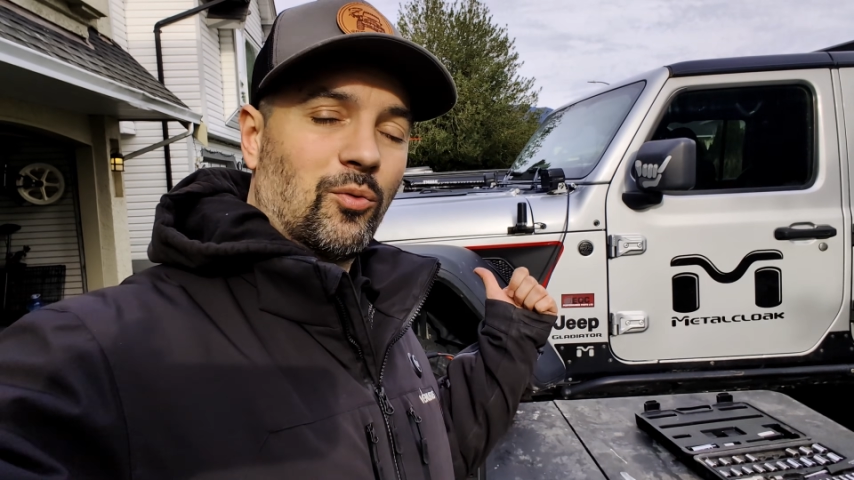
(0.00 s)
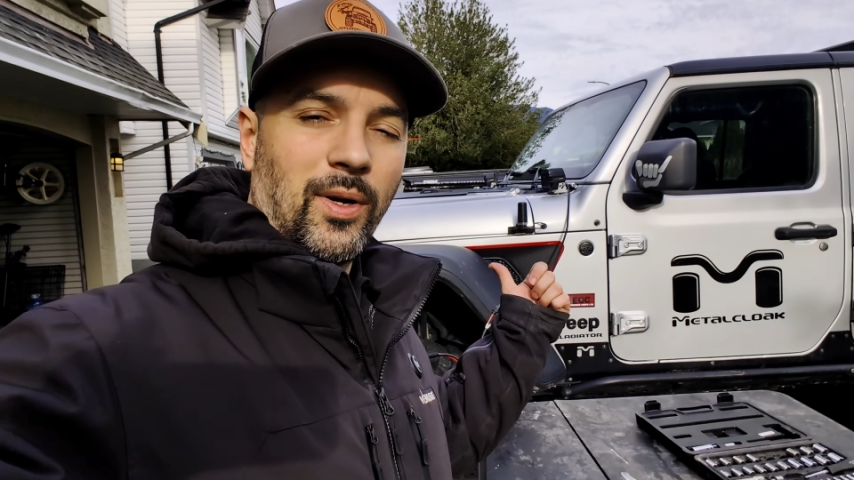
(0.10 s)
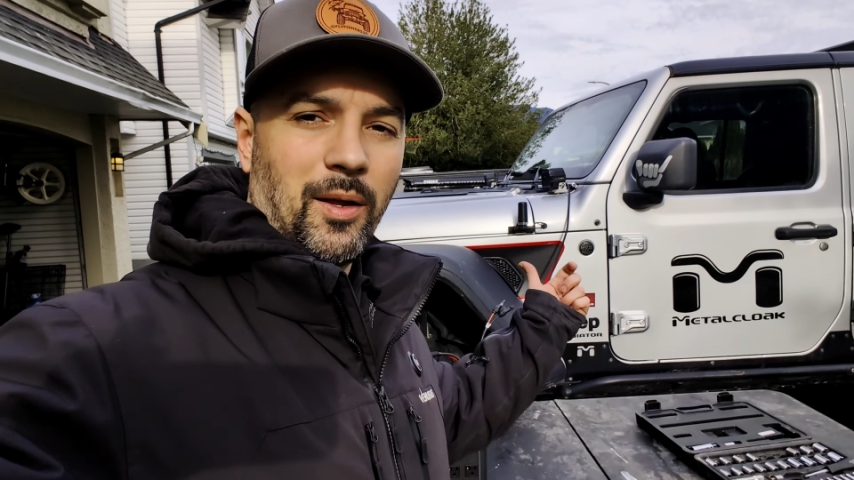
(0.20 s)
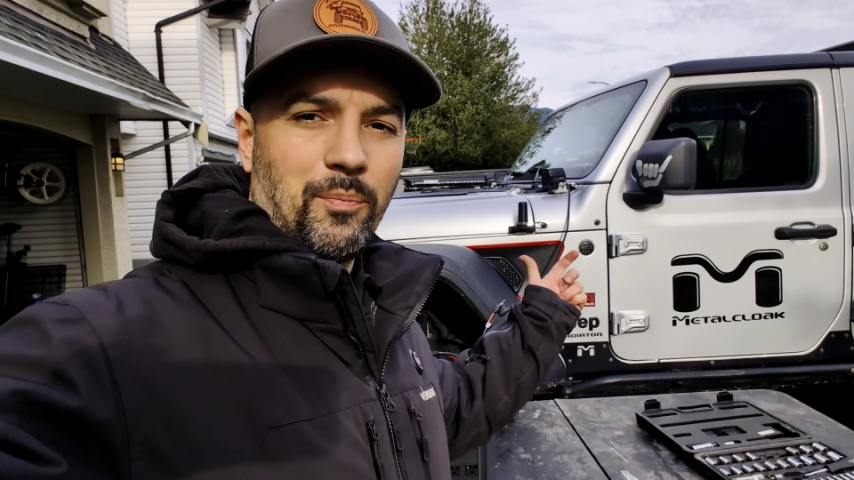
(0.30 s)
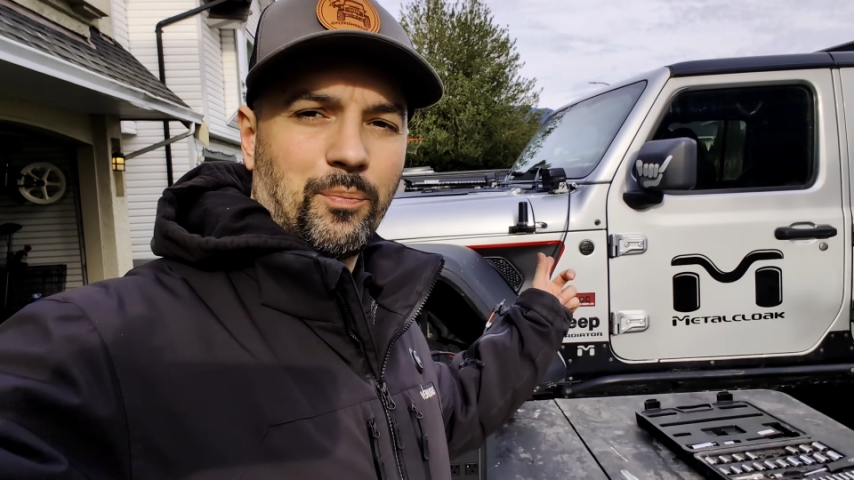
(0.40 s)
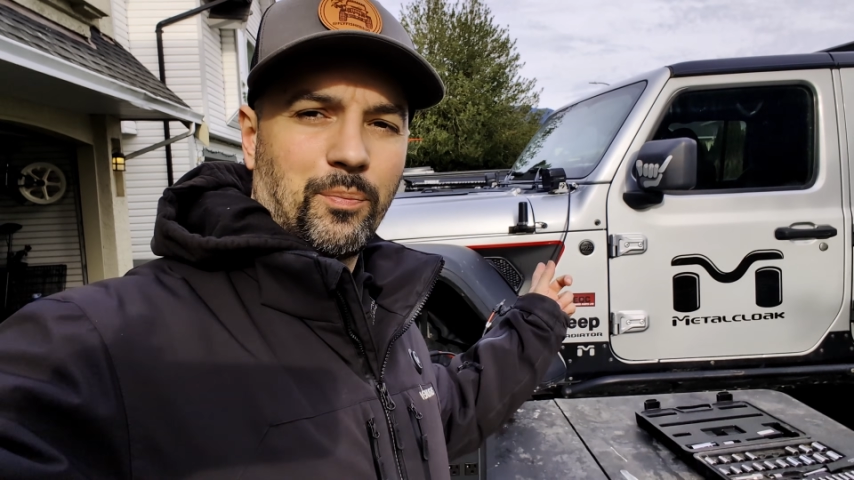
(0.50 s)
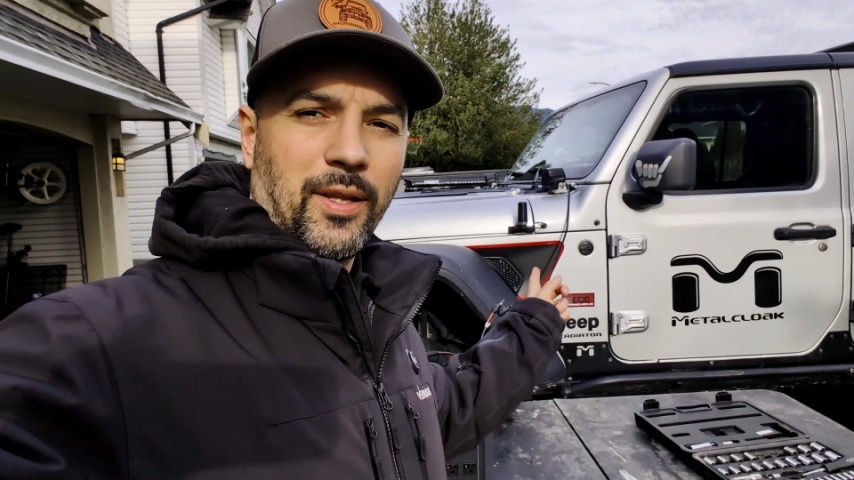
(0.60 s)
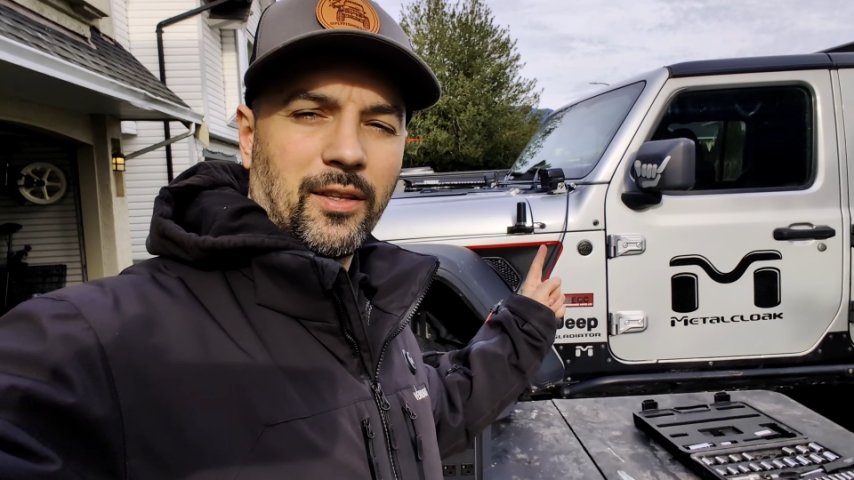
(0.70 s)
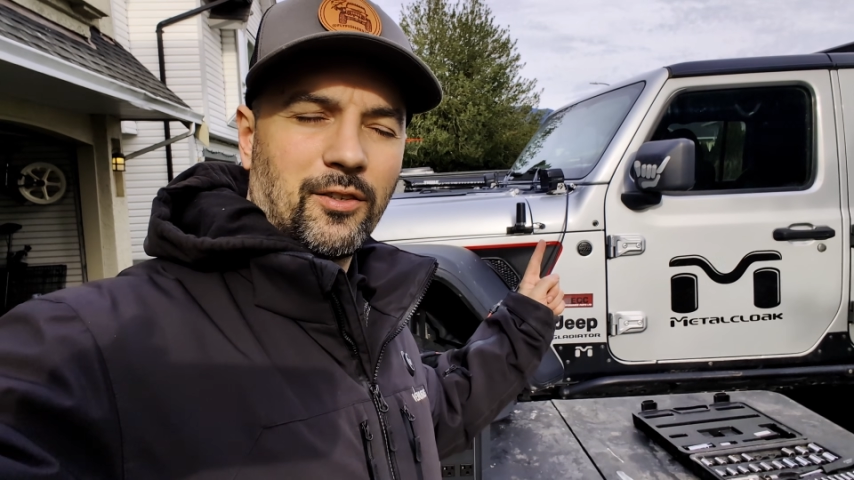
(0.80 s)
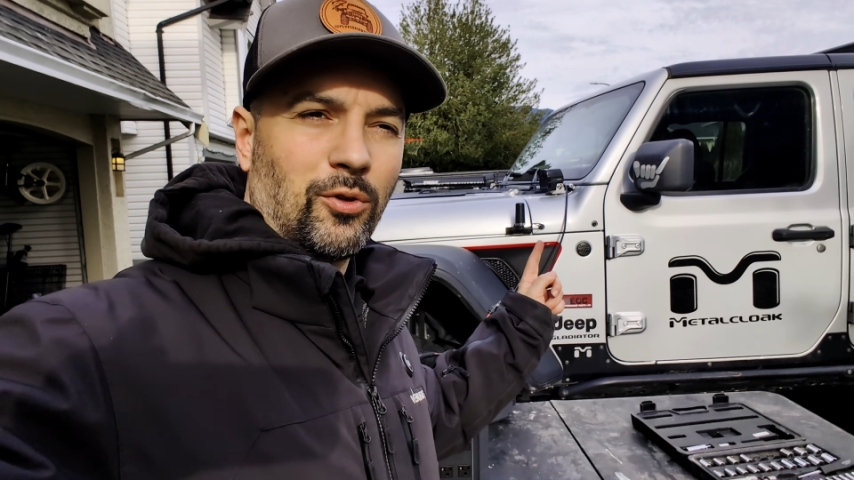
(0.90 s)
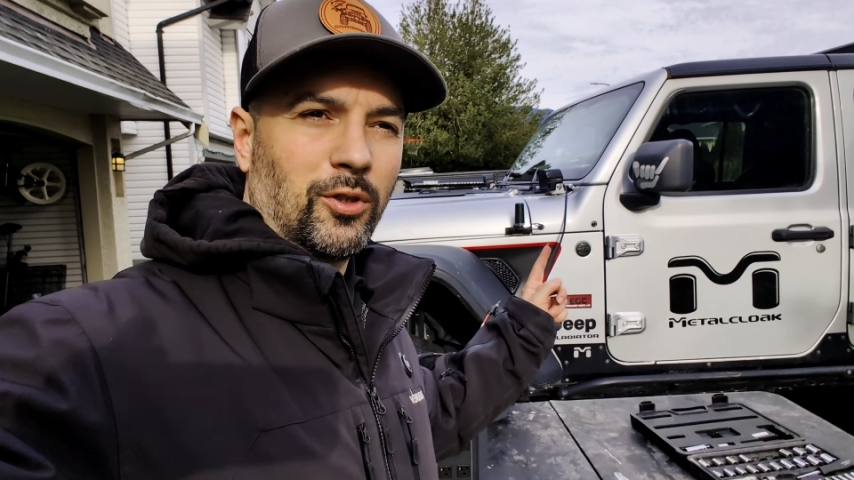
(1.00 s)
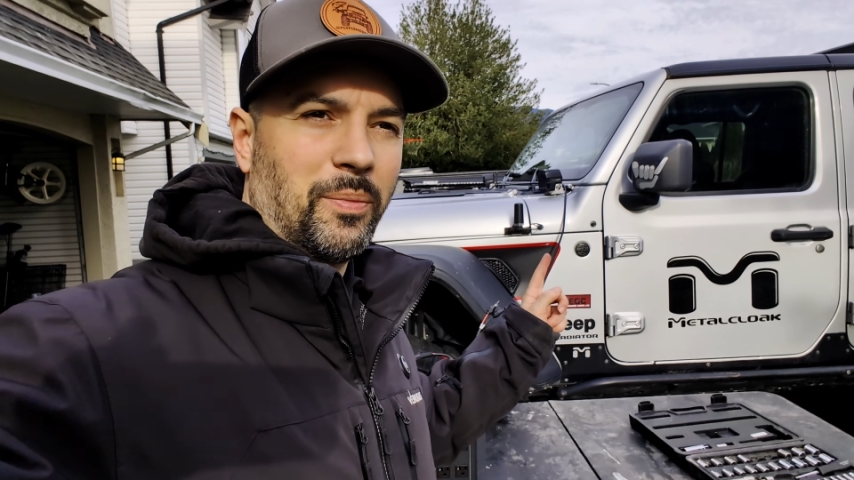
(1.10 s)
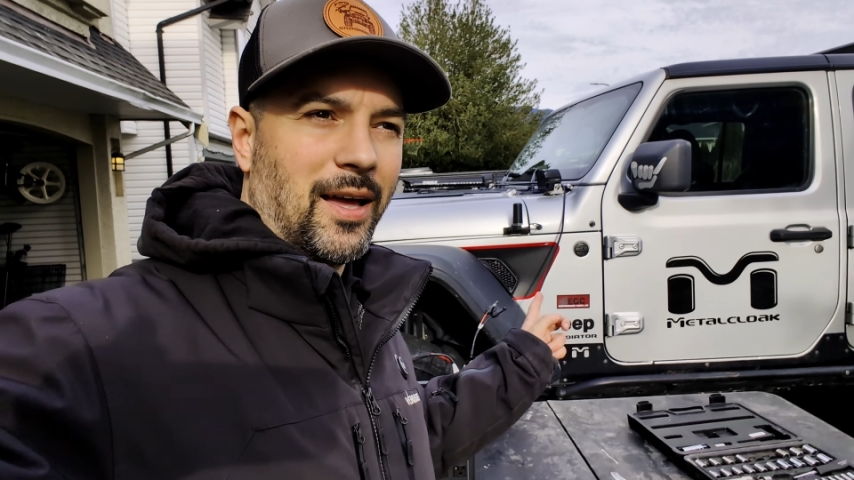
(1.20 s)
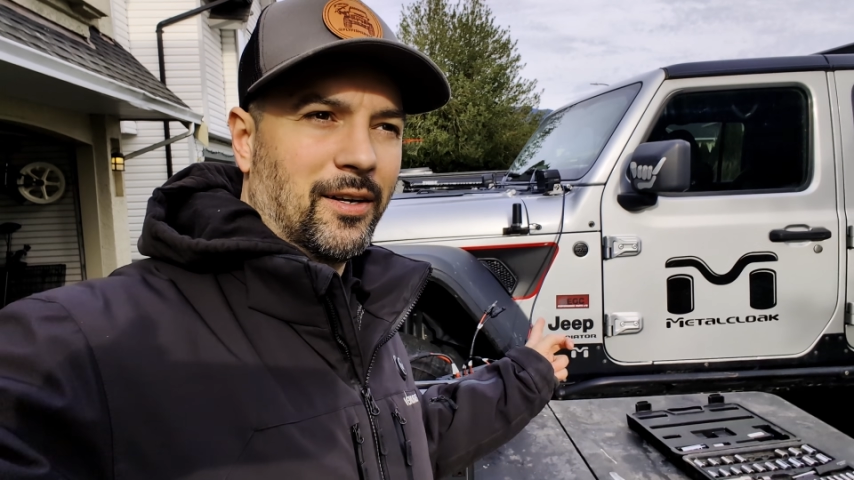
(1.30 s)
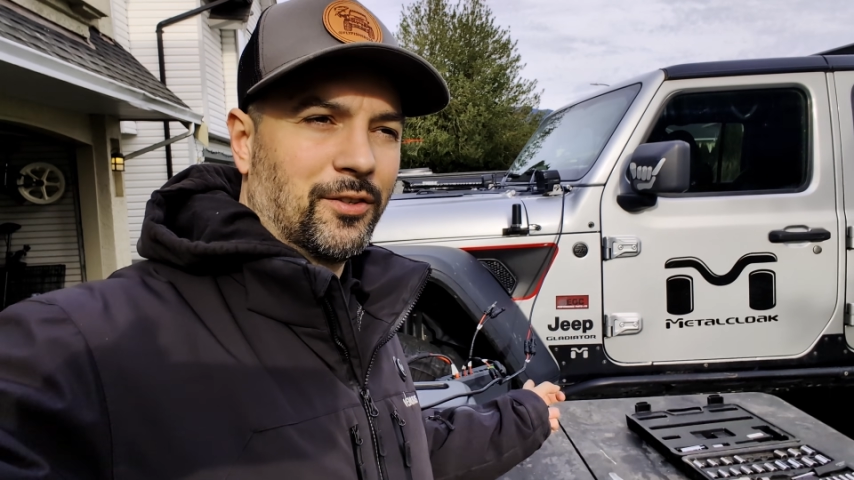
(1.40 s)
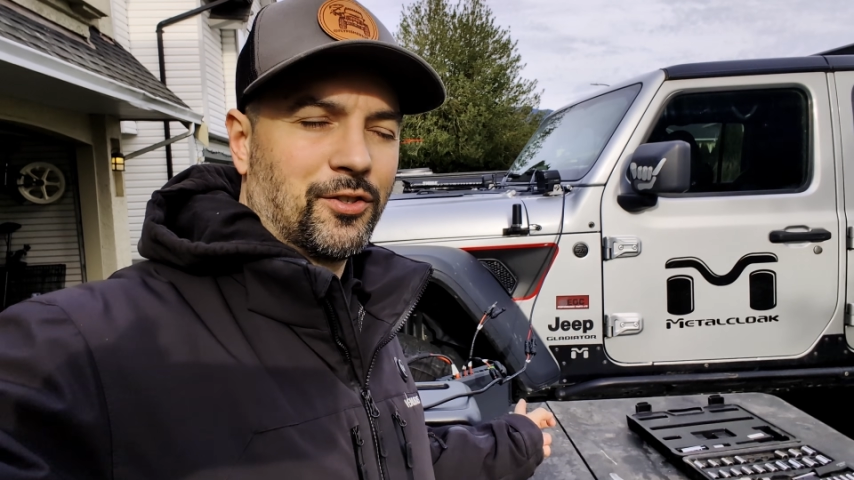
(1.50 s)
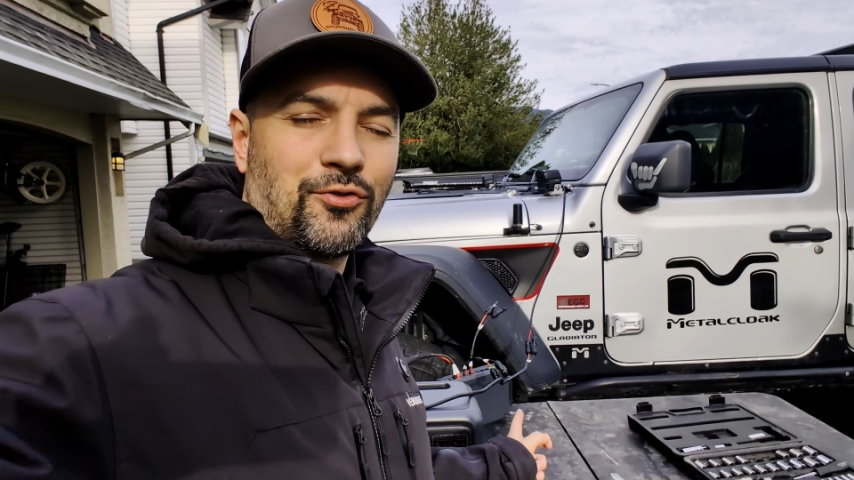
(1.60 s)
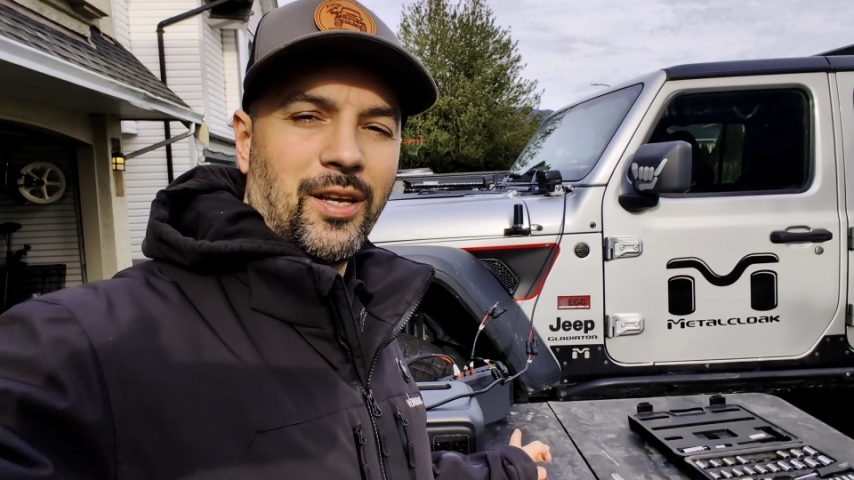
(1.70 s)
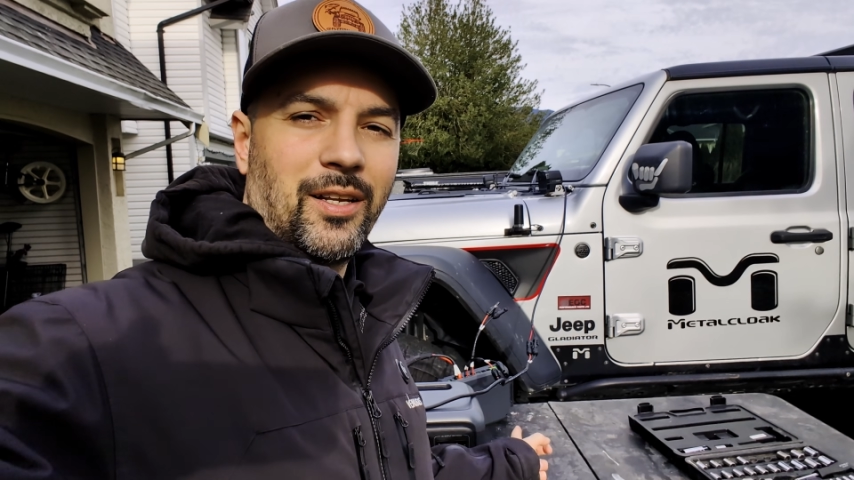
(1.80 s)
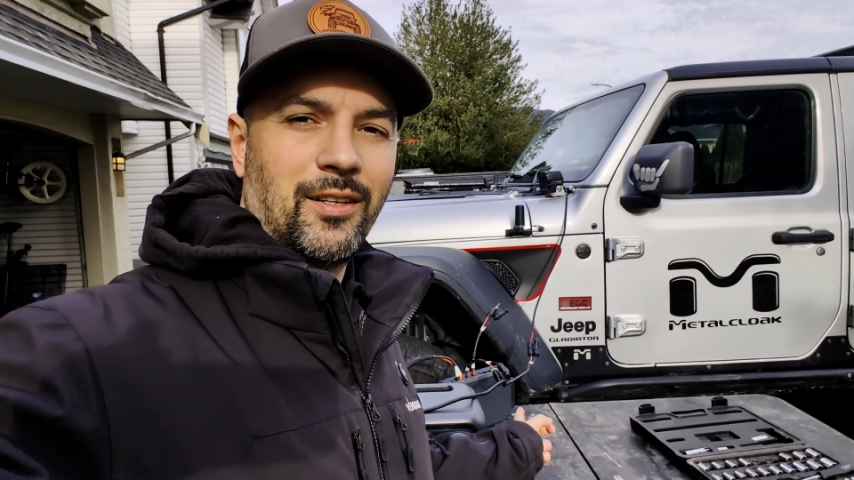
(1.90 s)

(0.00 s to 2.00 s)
When I plug the solar panel straight